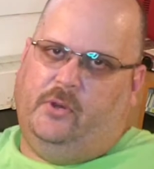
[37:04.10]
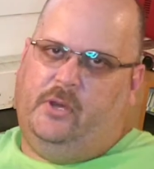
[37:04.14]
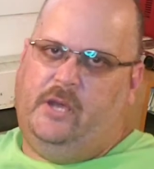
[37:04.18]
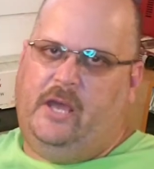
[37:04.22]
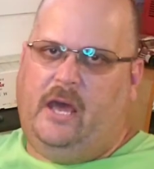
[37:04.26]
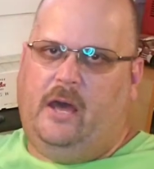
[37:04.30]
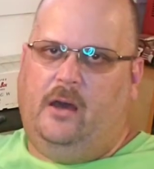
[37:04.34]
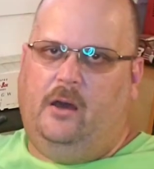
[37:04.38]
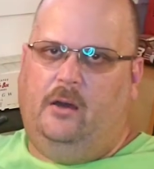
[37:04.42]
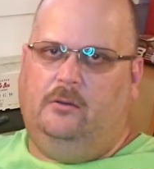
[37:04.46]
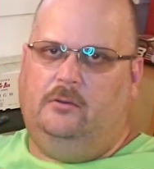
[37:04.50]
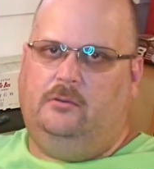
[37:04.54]

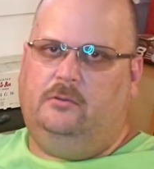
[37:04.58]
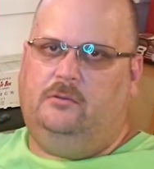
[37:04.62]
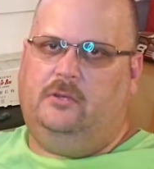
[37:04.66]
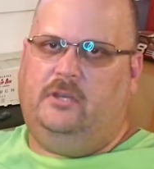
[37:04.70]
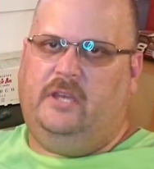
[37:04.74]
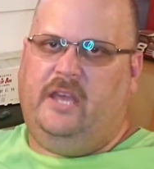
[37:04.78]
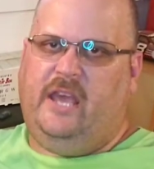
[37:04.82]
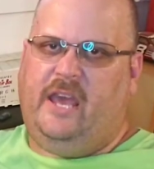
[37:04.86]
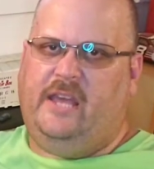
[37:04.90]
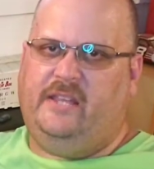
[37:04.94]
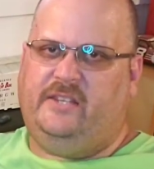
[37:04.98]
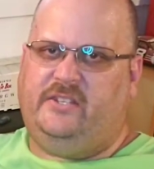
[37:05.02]
out
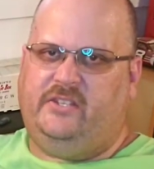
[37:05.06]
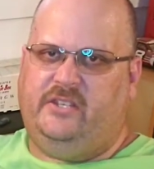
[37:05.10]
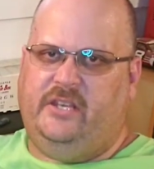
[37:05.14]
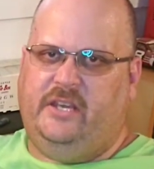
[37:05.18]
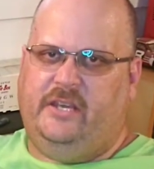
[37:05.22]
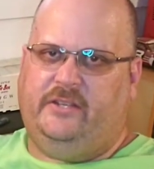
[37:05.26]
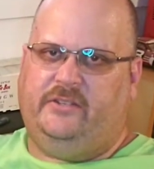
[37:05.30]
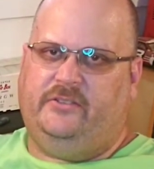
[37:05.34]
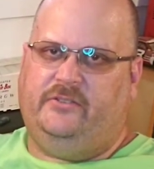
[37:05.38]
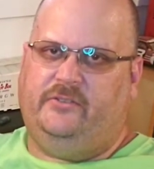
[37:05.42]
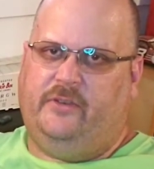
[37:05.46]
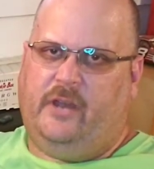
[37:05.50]
Cat
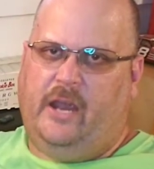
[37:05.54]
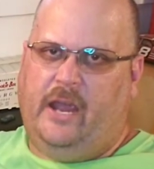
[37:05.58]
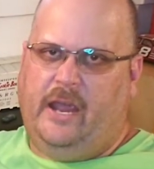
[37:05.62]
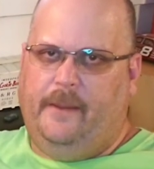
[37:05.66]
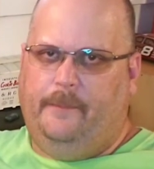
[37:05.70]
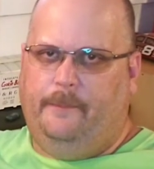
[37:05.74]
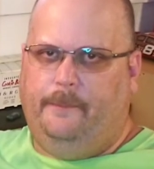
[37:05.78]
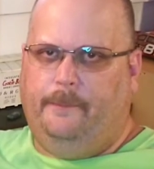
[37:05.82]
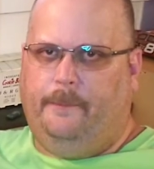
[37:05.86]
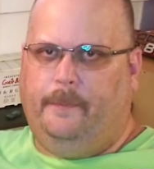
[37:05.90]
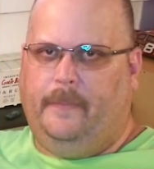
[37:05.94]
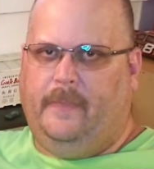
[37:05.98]
6, right,
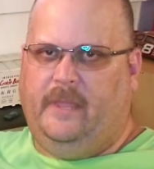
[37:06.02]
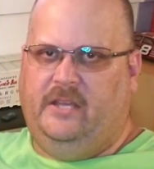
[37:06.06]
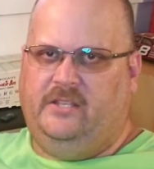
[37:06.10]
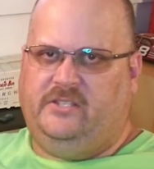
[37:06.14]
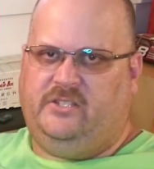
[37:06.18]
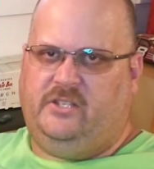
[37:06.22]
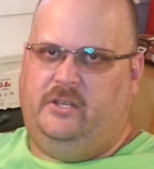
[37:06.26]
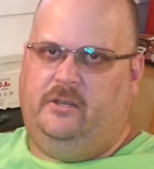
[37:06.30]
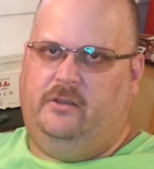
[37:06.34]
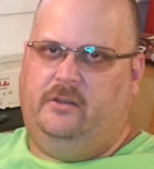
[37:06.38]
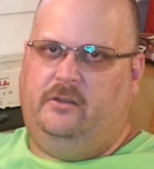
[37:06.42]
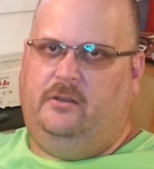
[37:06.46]
as
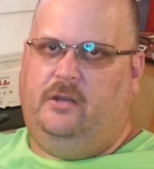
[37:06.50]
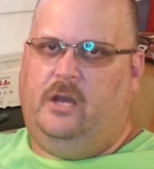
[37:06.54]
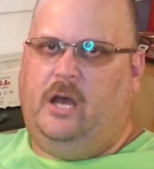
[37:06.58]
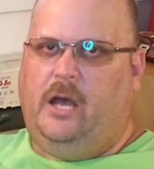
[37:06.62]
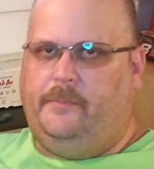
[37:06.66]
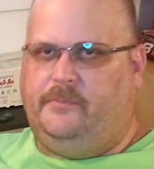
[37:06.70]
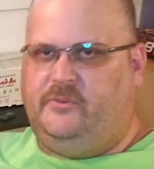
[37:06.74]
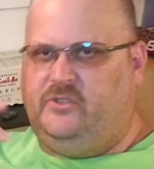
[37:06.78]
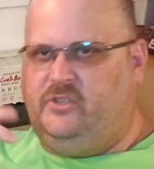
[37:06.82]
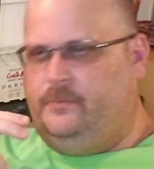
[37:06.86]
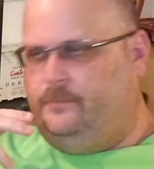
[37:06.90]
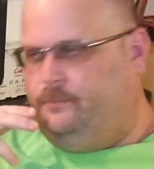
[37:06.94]
an
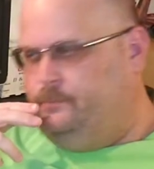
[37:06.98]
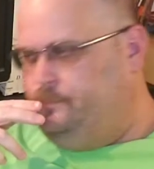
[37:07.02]
option.